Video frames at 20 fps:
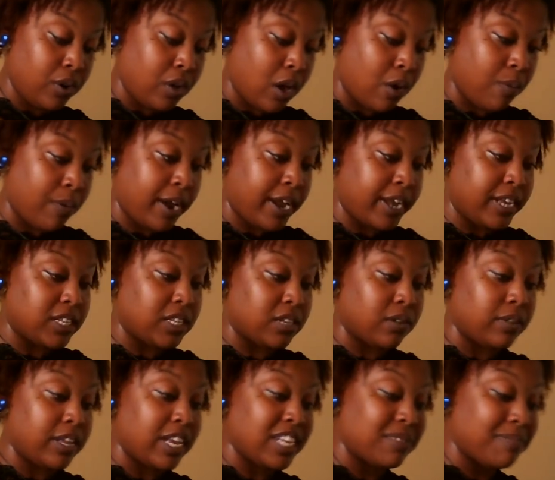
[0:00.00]
All right, so
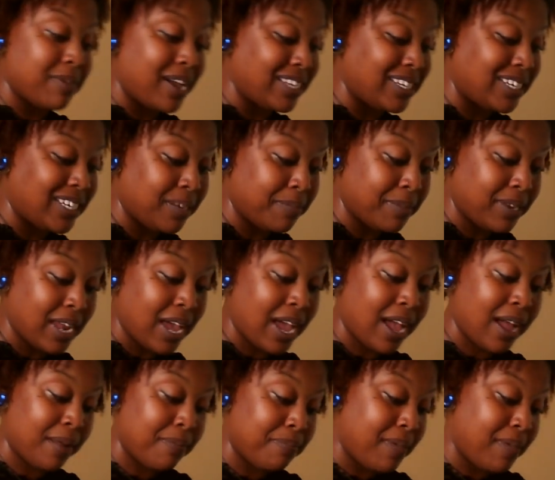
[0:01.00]
that's my Gemini.
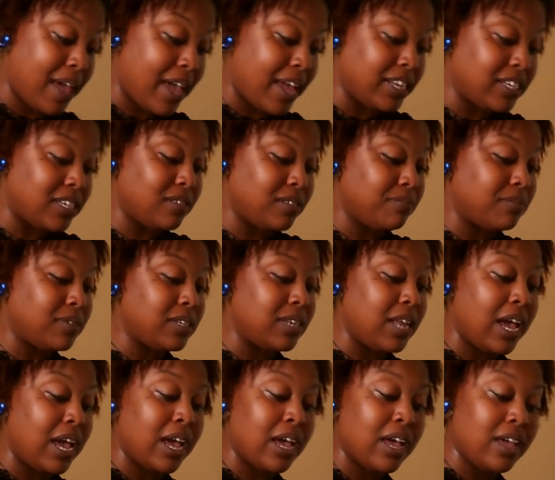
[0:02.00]
My
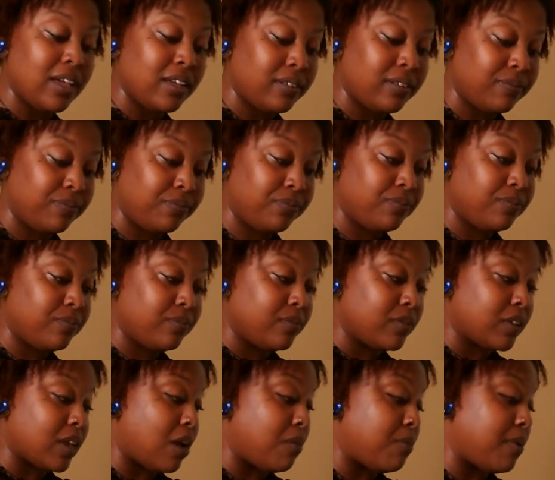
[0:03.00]
Gemini.
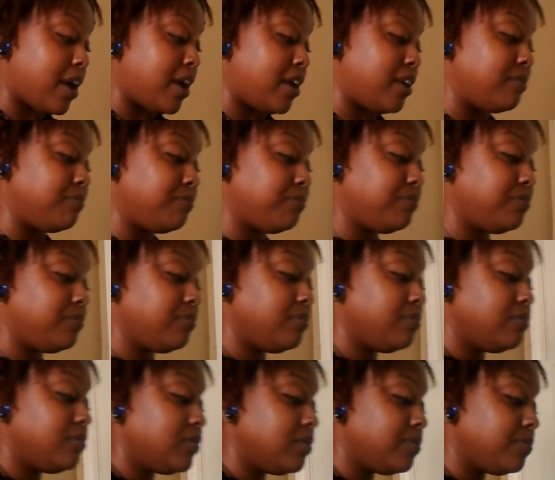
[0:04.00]
All
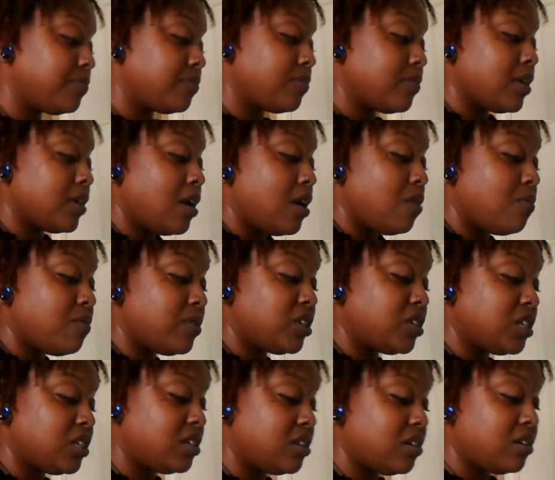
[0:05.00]
right. What
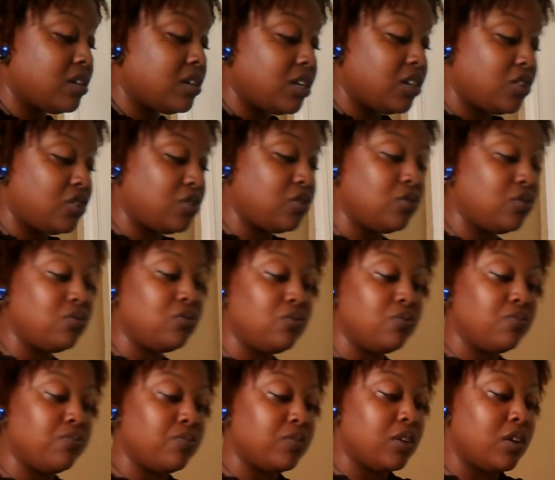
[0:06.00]
you gonna do?
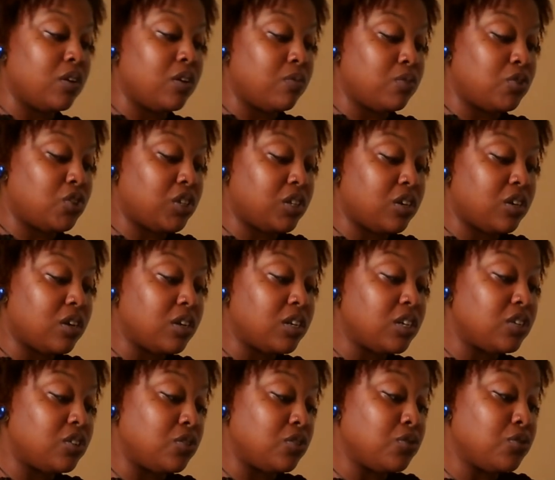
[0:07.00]
What you gonna
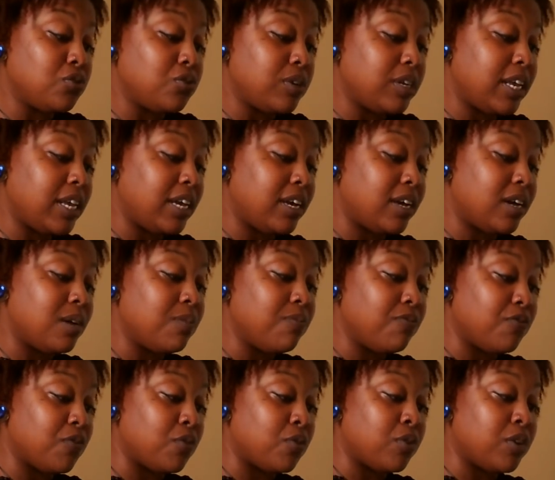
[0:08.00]
do when they come
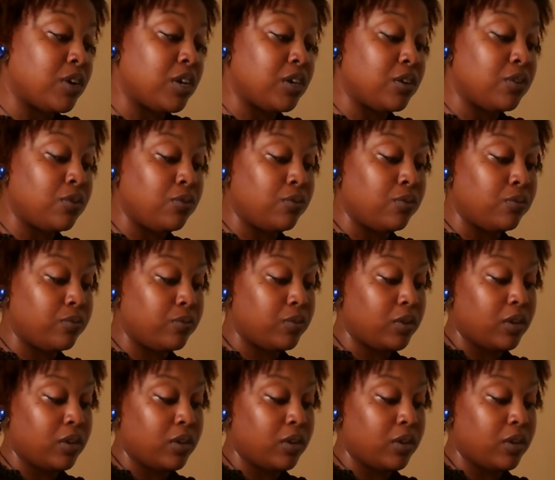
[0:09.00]
for you?